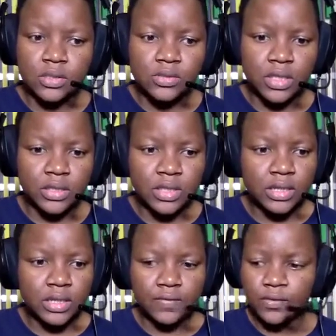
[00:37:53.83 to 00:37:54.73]
So I think
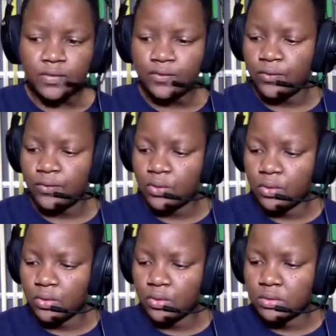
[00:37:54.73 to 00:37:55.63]
I'll give the
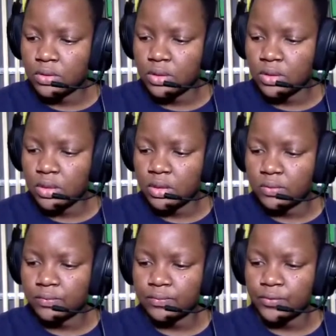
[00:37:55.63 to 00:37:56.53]
floor
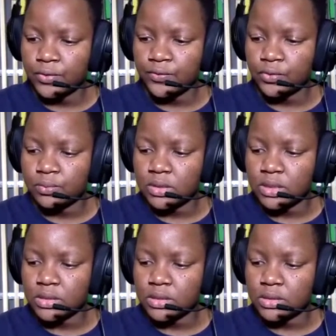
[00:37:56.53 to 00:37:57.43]
for a few
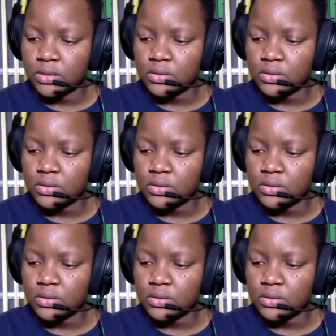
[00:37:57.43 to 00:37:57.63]
minutes just